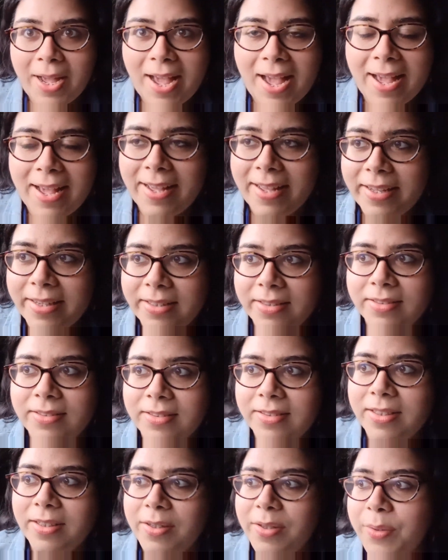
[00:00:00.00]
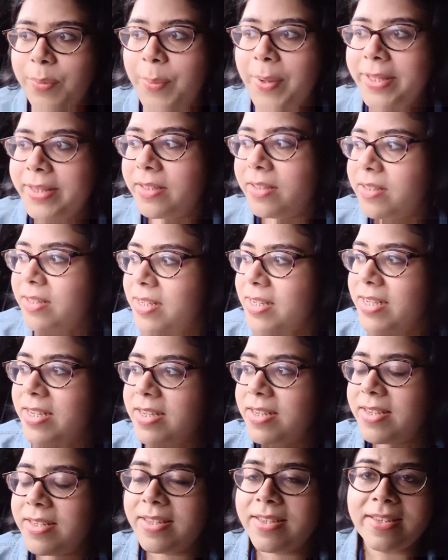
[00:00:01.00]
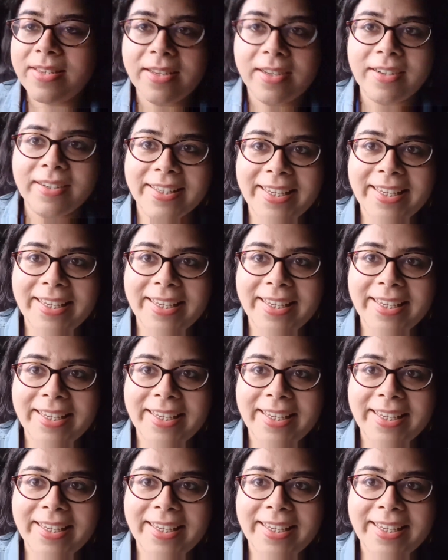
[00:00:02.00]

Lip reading: and the weather is